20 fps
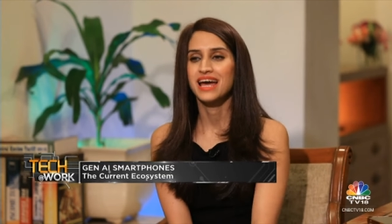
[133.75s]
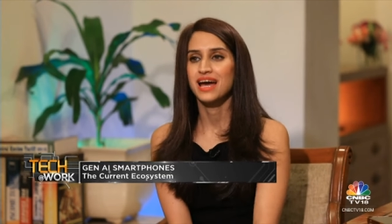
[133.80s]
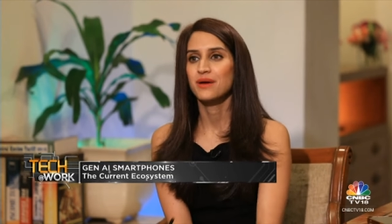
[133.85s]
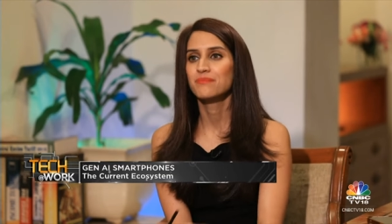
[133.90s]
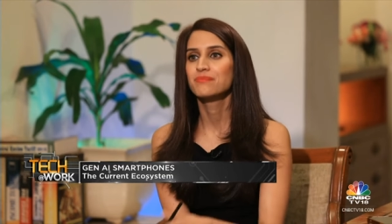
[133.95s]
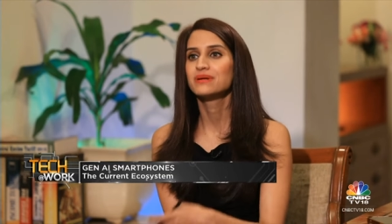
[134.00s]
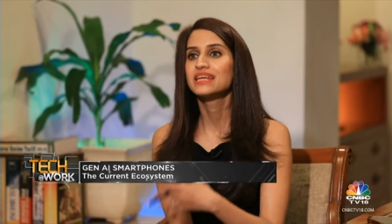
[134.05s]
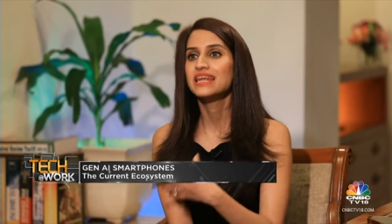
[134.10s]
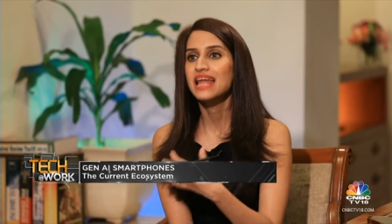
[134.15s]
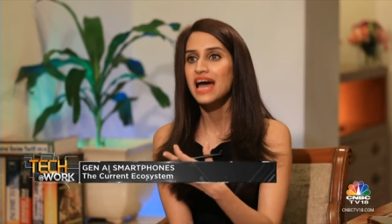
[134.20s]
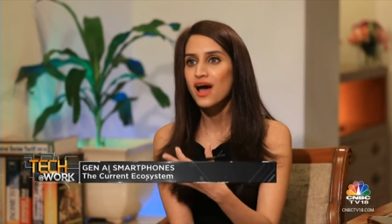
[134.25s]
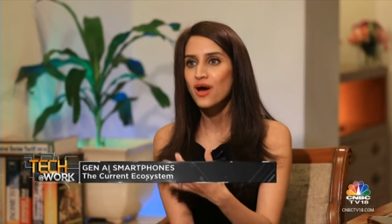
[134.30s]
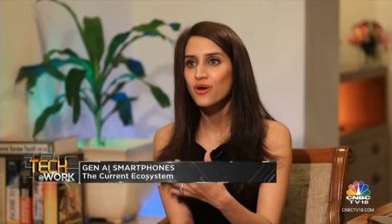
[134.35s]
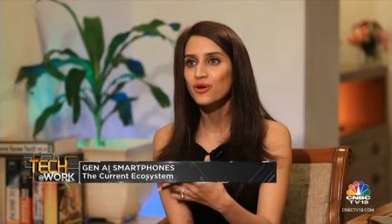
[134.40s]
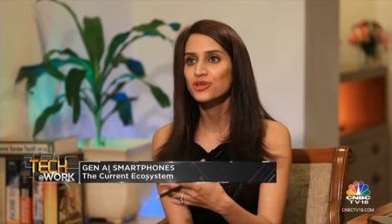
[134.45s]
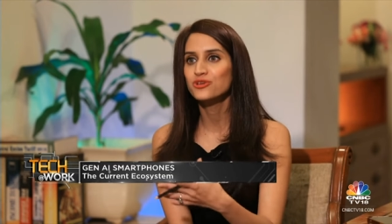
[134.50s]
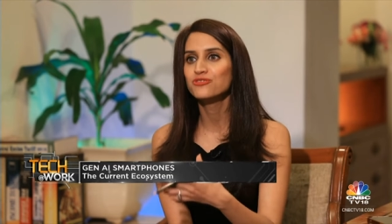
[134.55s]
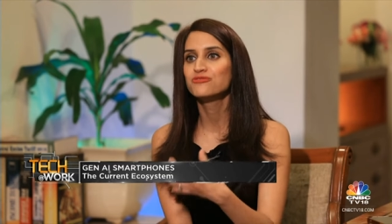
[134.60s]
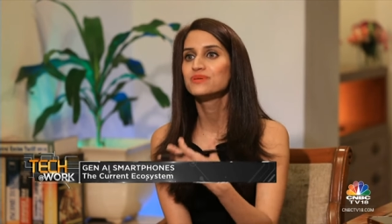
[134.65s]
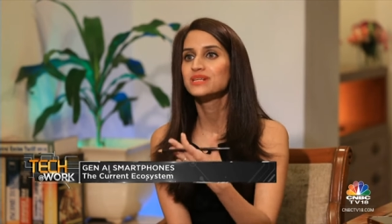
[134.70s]
Uh, but now
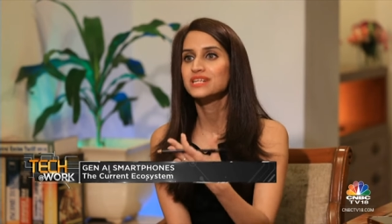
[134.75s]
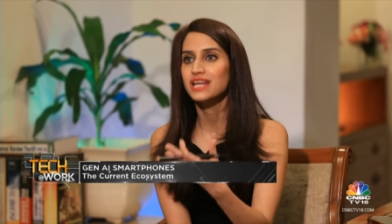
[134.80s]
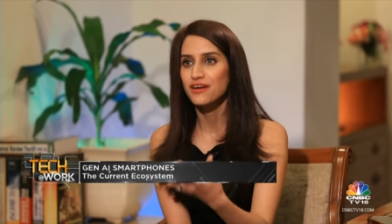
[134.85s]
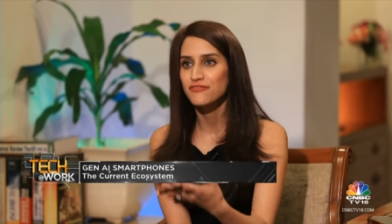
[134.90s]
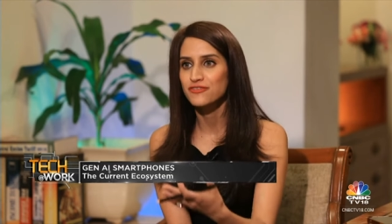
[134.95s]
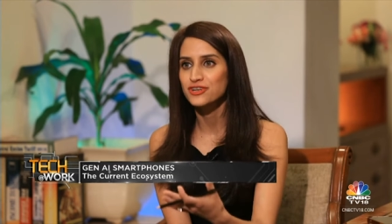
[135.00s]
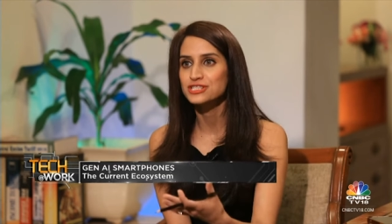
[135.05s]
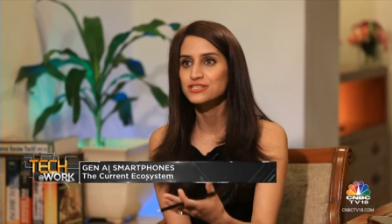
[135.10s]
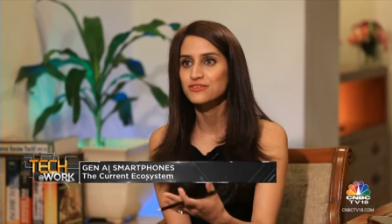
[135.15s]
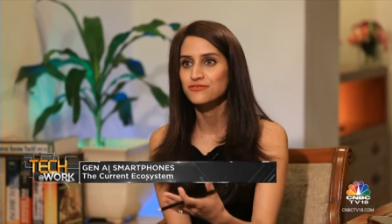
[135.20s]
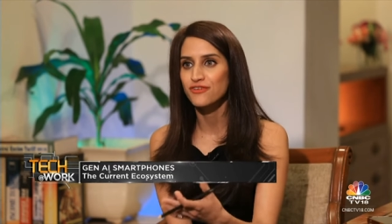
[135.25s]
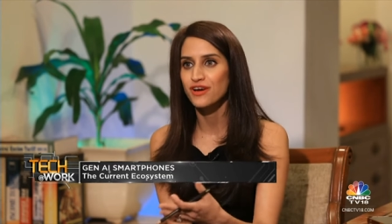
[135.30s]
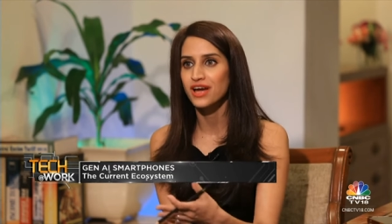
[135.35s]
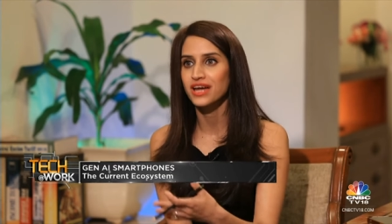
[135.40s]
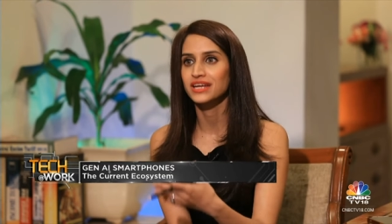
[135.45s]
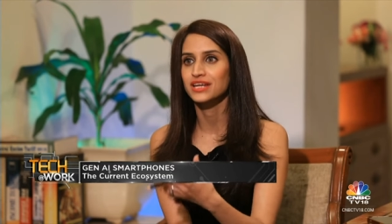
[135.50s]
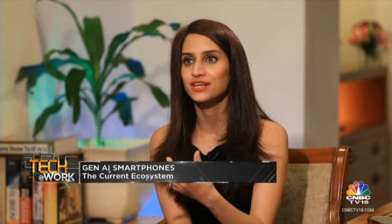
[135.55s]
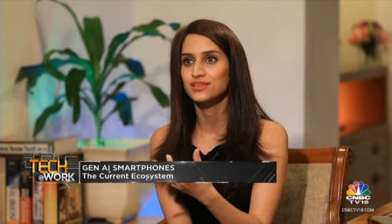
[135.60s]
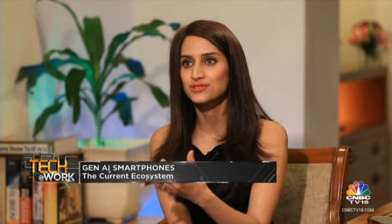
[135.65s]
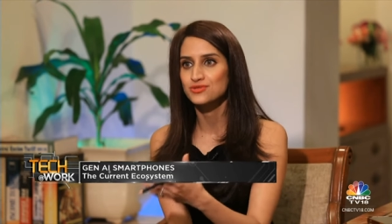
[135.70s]
you've been
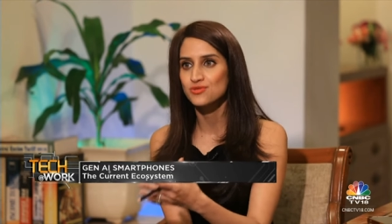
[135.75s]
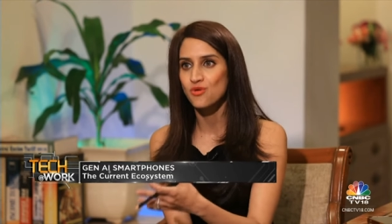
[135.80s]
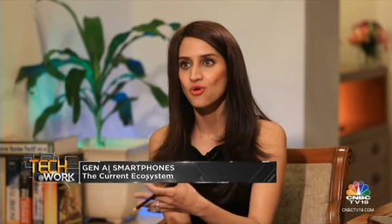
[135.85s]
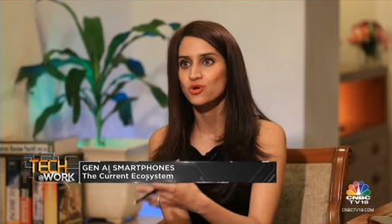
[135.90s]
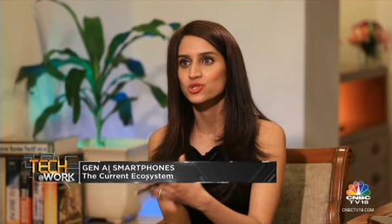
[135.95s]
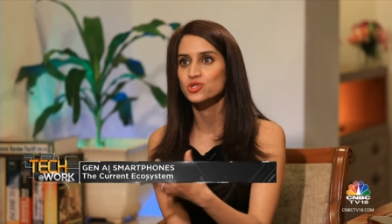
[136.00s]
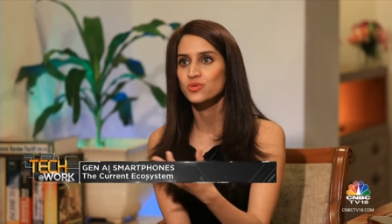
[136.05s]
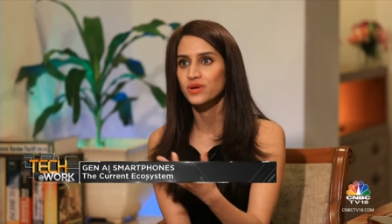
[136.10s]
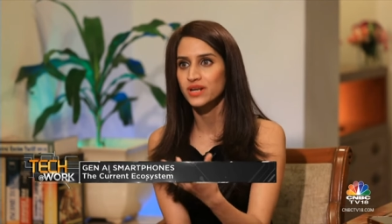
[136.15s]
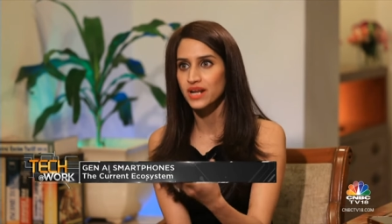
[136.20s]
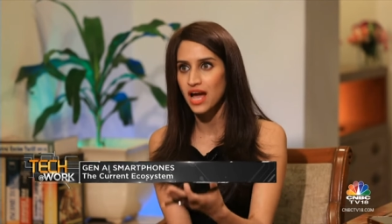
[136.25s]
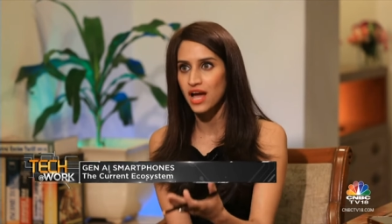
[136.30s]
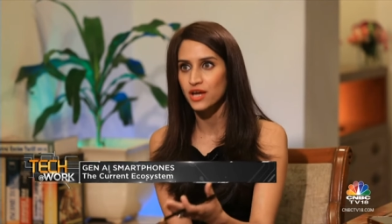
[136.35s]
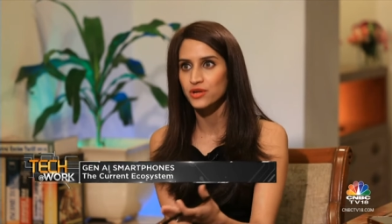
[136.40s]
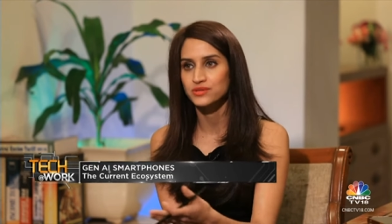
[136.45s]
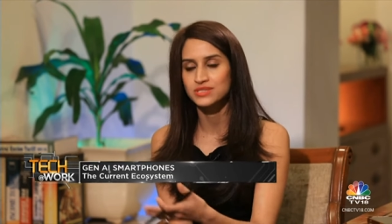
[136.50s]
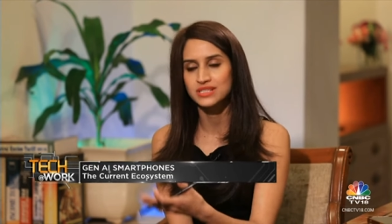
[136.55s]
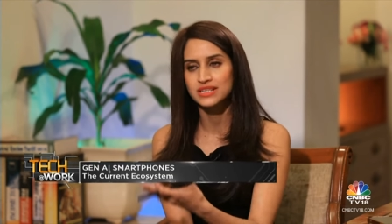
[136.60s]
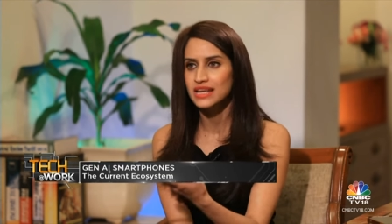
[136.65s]
diversifying into auto and IoT,